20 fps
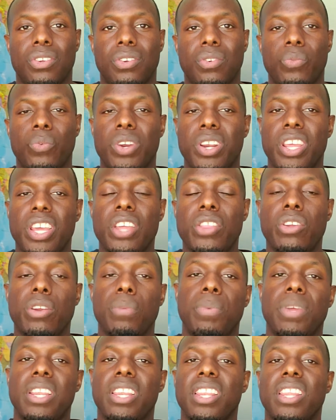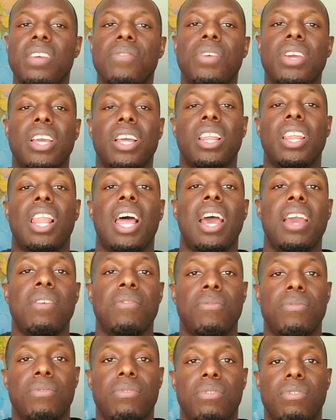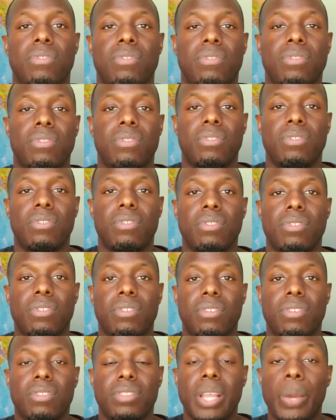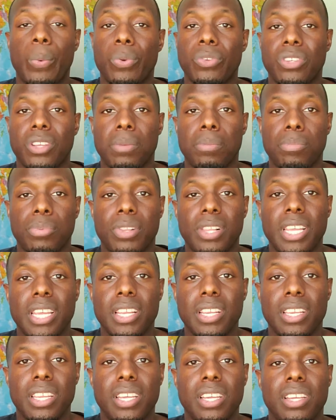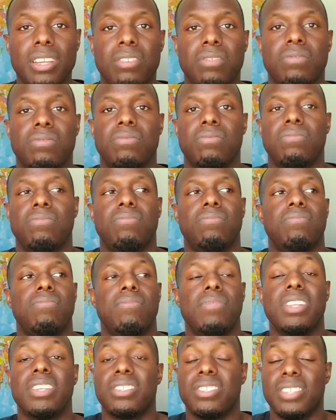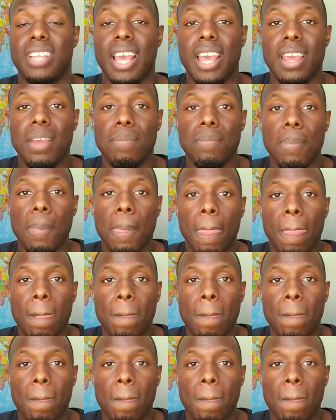would either be living a life that was completely the same,